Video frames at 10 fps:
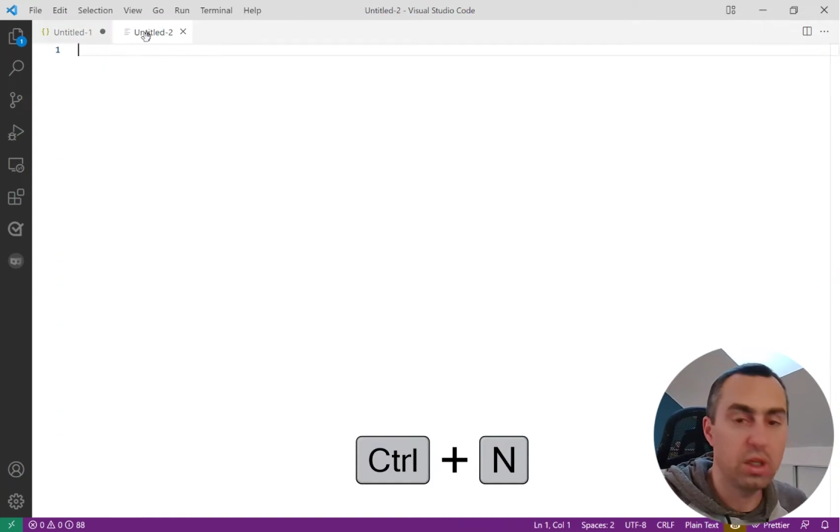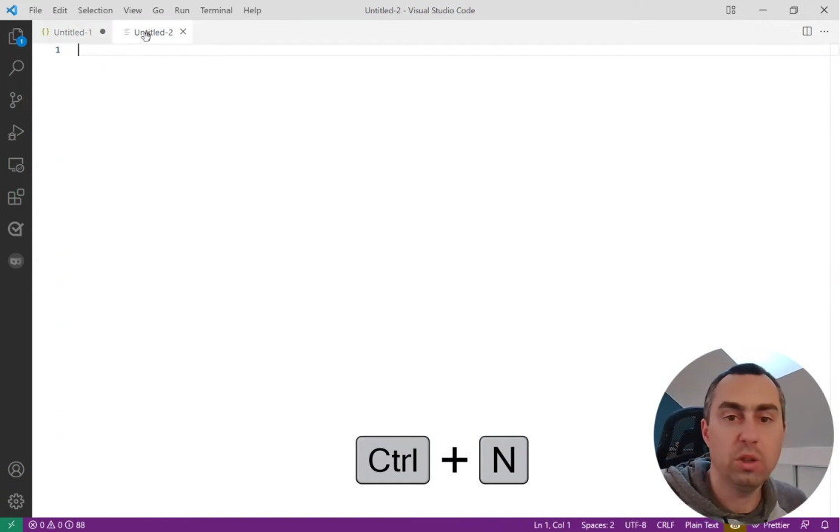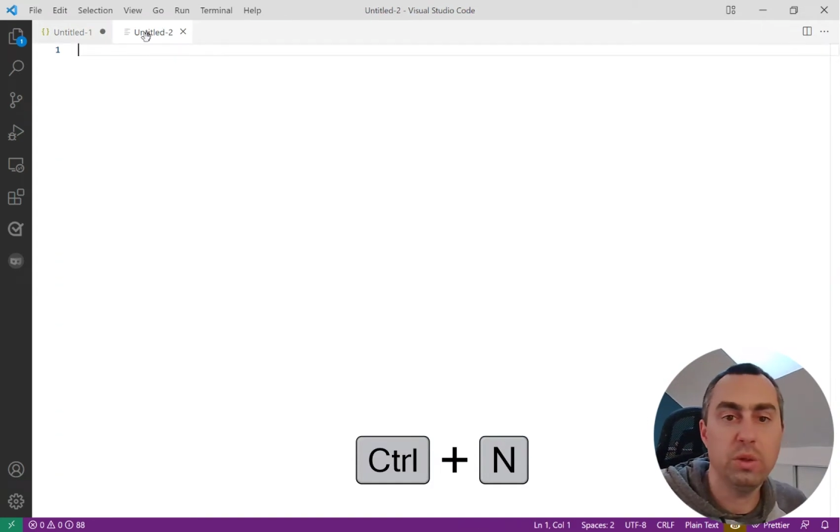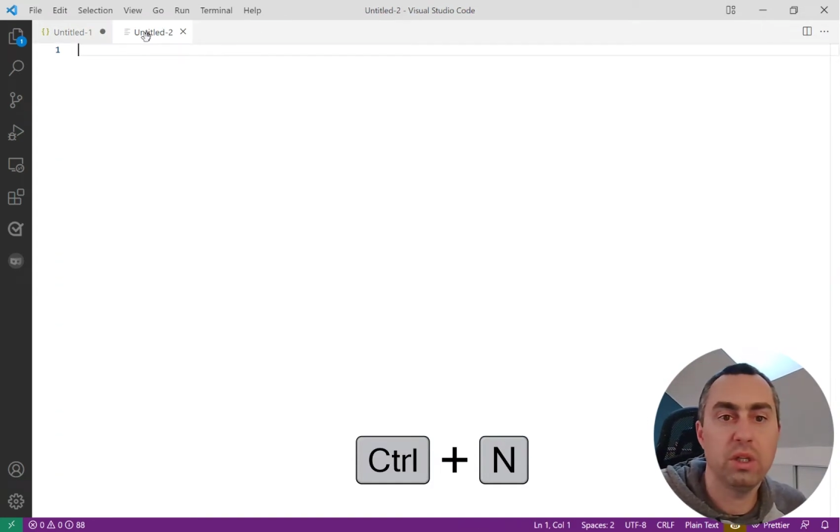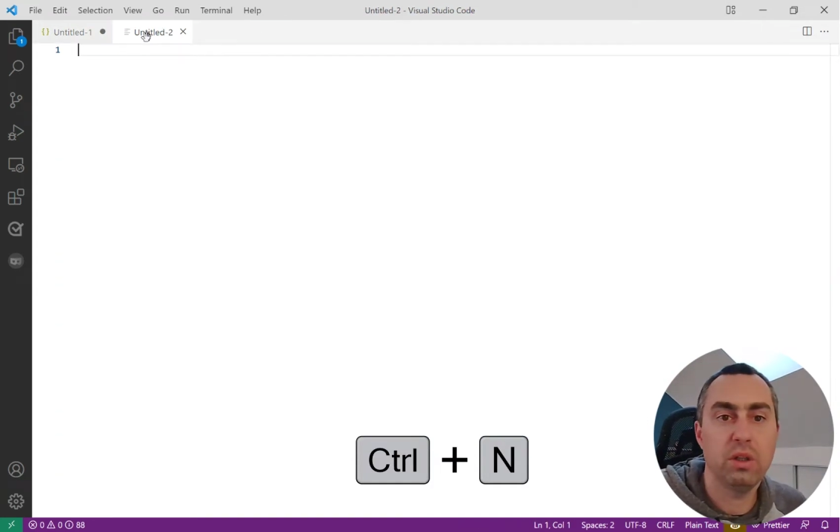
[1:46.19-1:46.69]

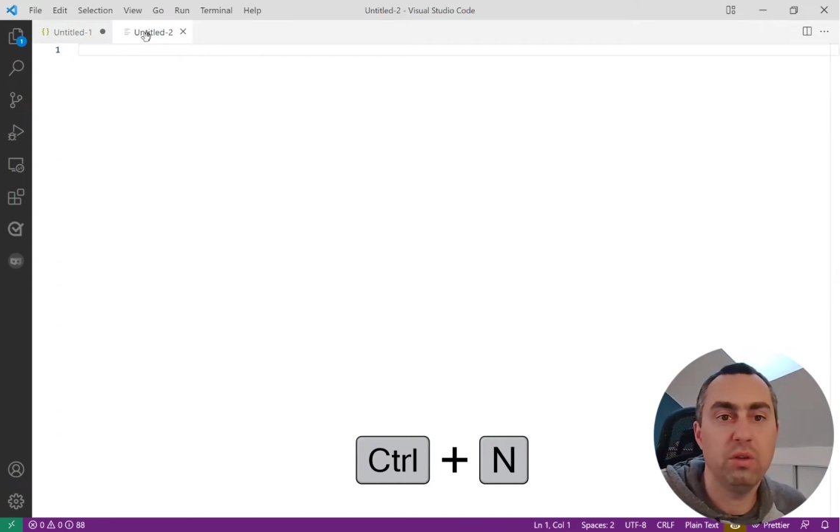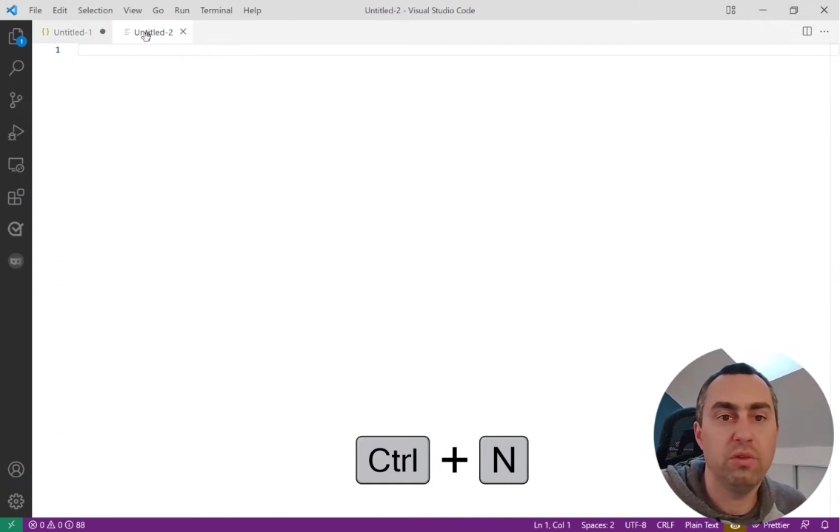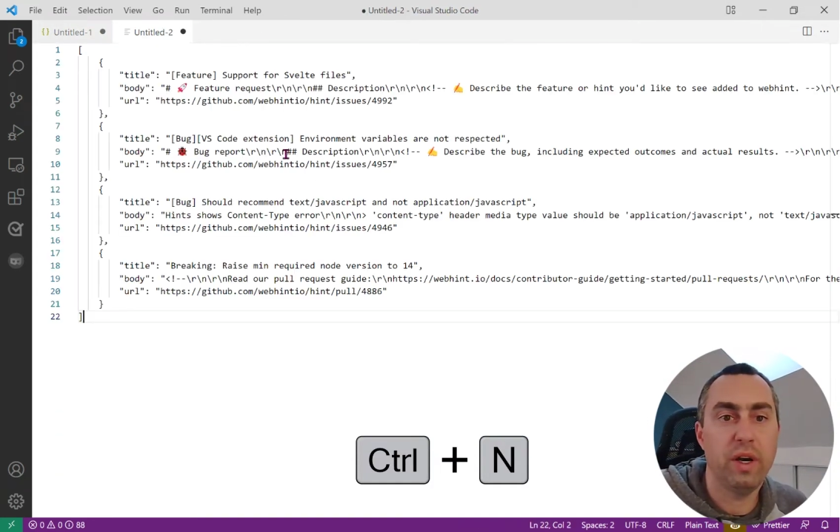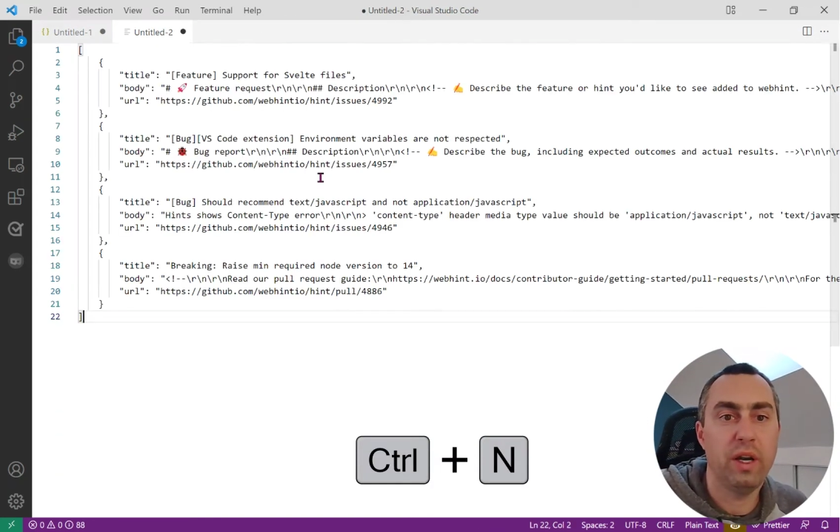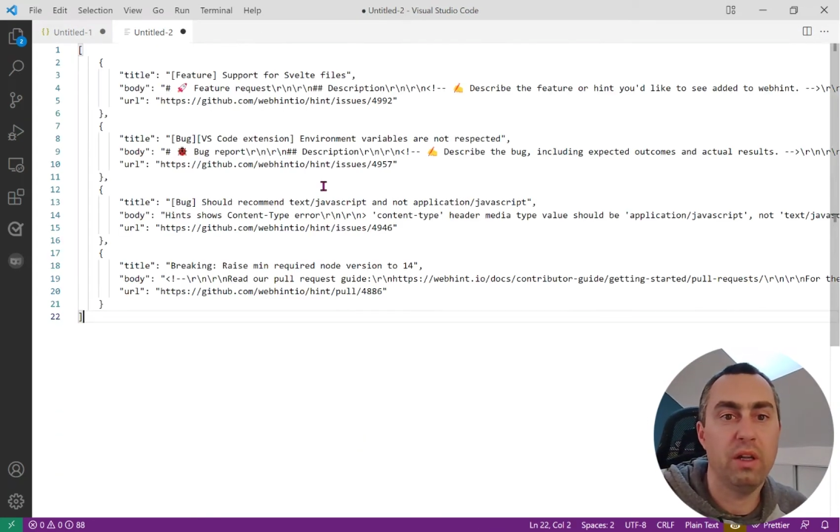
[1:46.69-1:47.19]
create a new
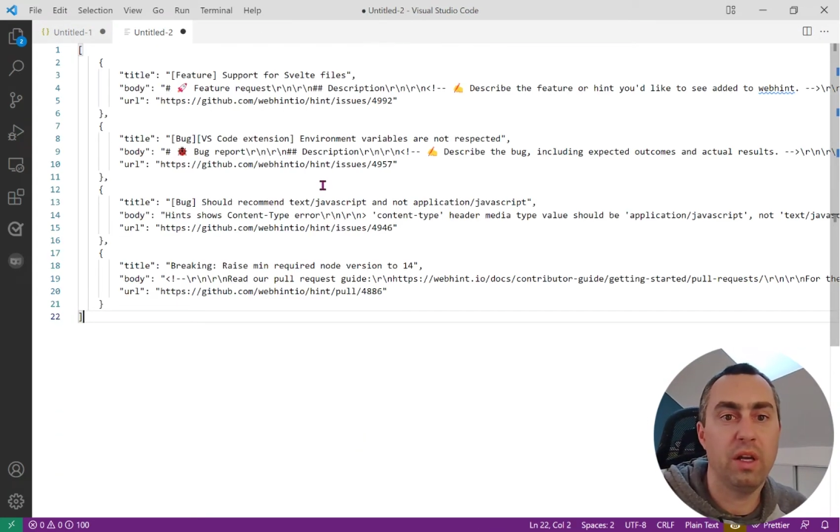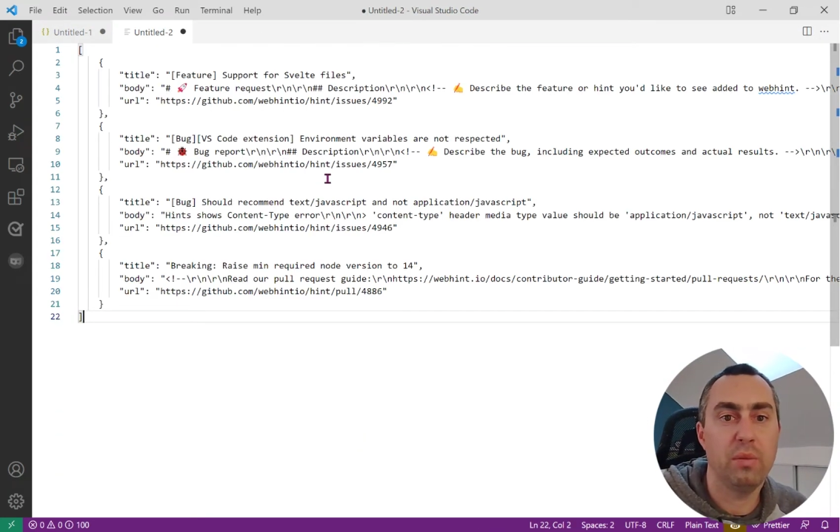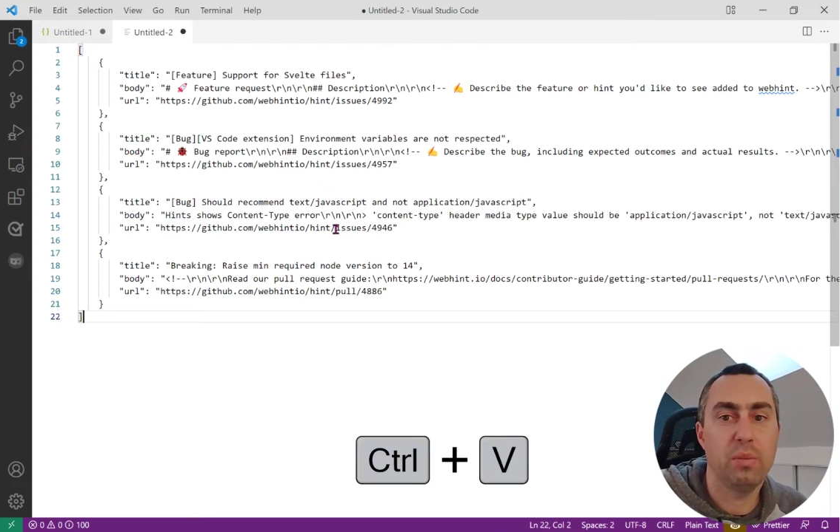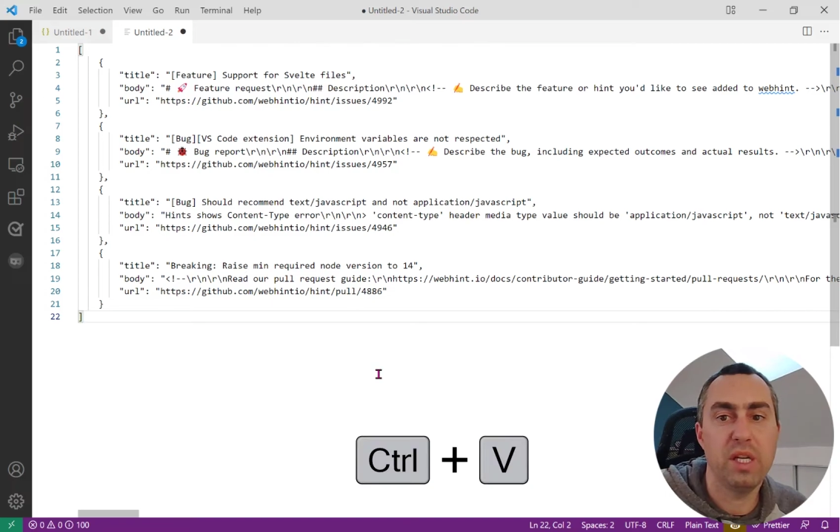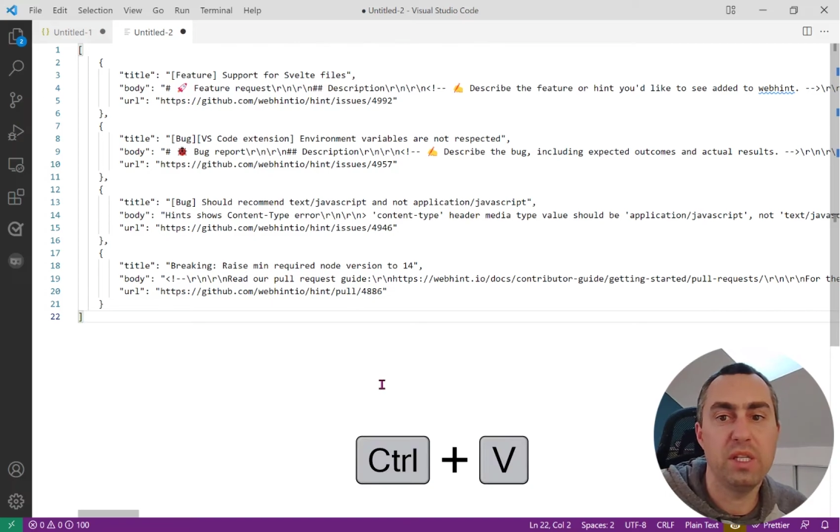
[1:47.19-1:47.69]
file
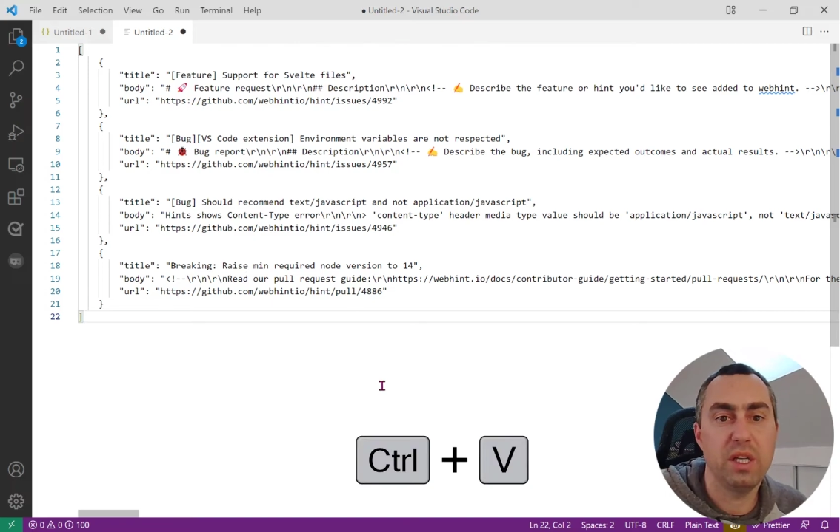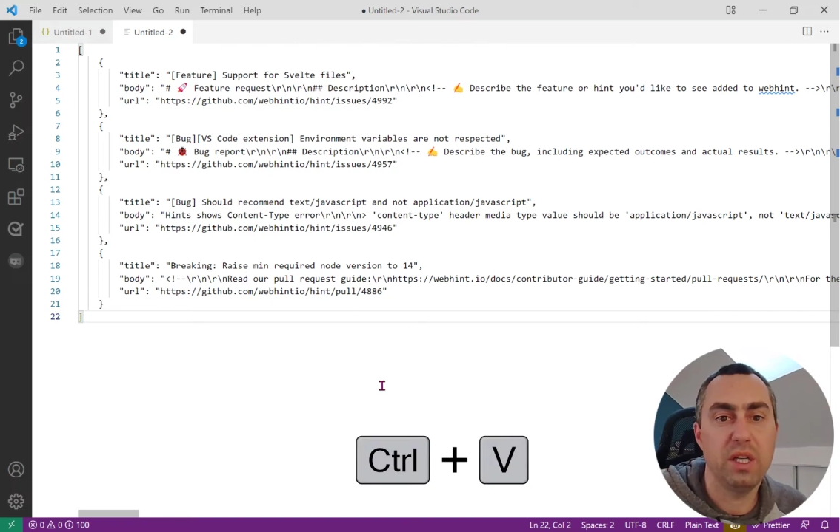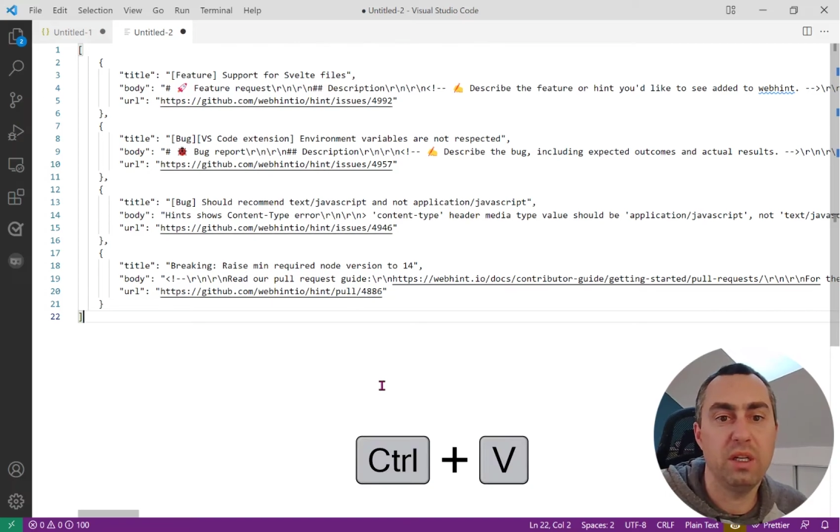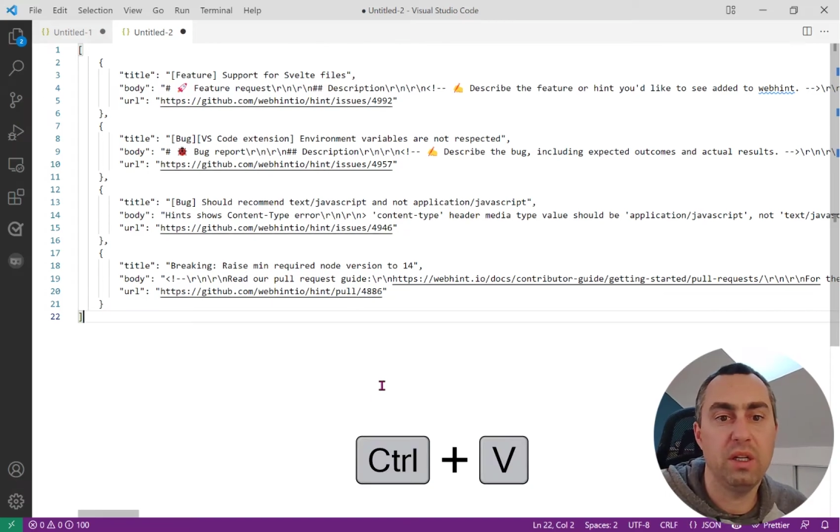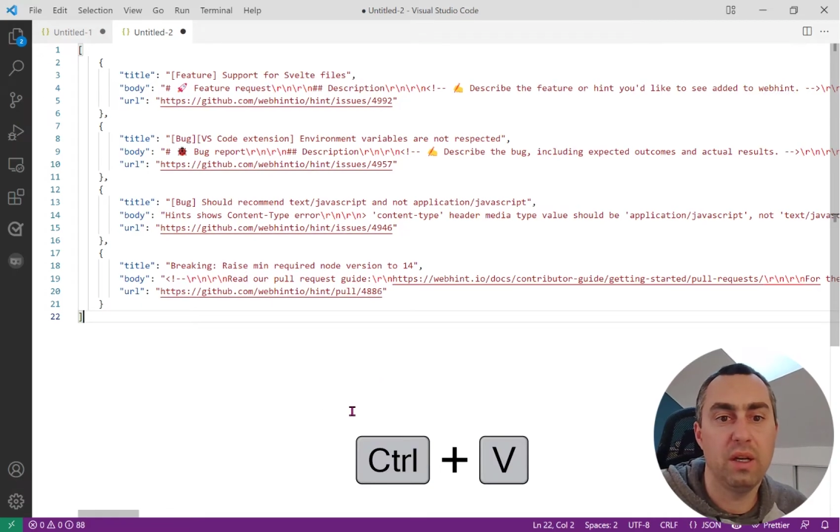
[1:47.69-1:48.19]
and paste it in